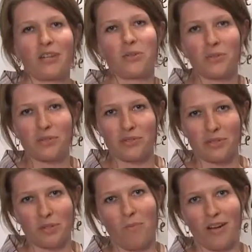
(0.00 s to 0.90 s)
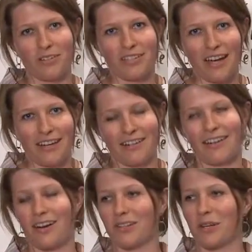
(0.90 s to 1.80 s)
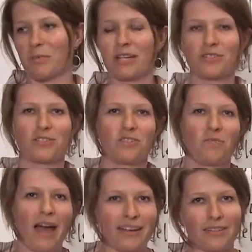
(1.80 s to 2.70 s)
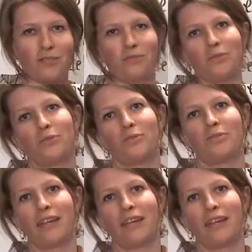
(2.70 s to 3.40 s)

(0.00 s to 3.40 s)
I Google searched modern diet and I got a lot of pictures of packaged foods,